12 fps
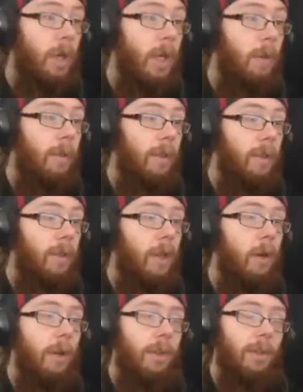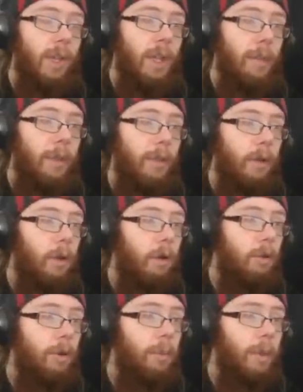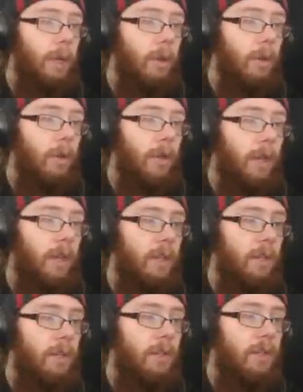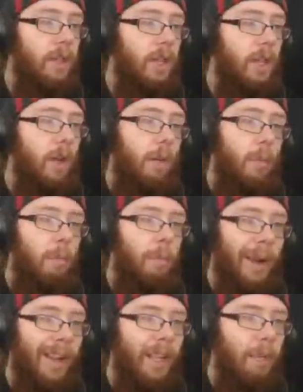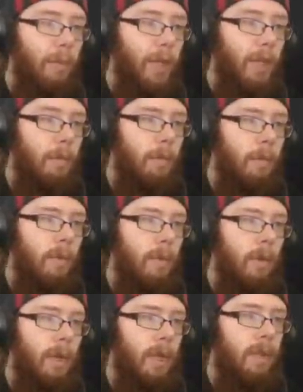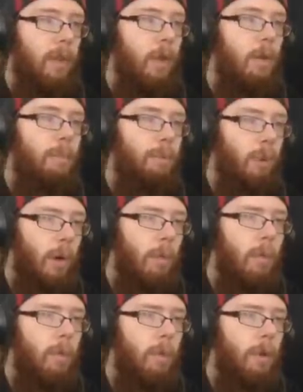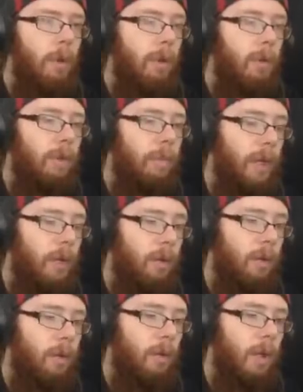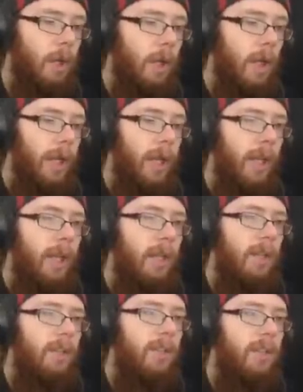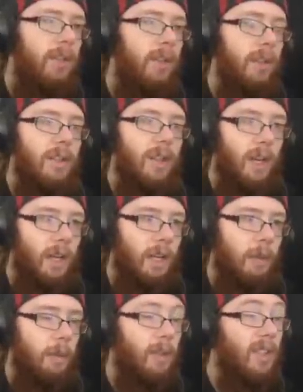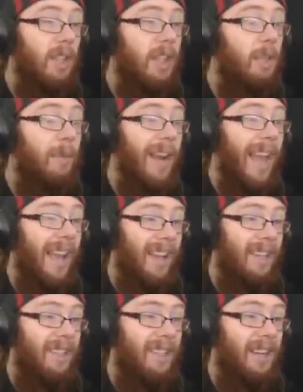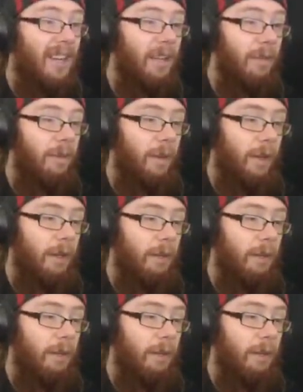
But the only thing about the concrete powder that is bugging me, like the only problem with the concrete powder, is the dye, because I need black dye for it.